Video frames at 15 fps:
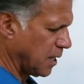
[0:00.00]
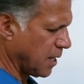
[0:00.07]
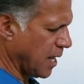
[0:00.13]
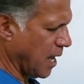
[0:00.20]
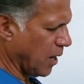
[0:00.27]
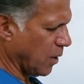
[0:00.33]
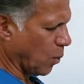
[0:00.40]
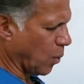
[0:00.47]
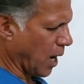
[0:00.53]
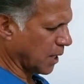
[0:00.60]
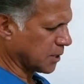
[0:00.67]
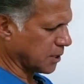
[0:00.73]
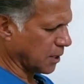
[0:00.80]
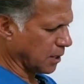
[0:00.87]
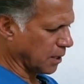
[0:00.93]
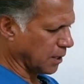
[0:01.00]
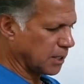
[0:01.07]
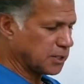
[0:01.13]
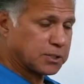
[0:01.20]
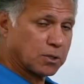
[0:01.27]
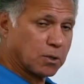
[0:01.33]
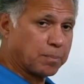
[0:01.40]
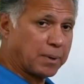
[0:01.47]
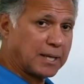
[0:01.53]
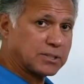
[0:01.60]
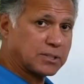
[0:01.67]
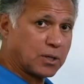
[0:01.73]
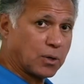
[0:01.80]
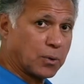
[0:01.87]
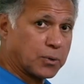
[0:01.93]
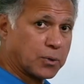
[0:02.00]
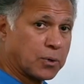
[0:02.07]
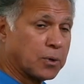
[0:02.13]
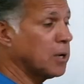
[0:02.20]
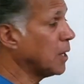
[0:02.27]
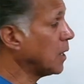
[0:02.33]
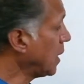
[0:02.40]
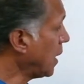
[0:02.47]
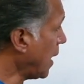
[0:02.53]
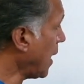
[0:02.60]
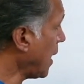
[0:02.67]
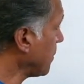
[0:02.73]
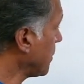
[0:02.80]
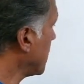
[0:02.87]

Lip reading: Now he walks on a leash and obeys the owner. I'm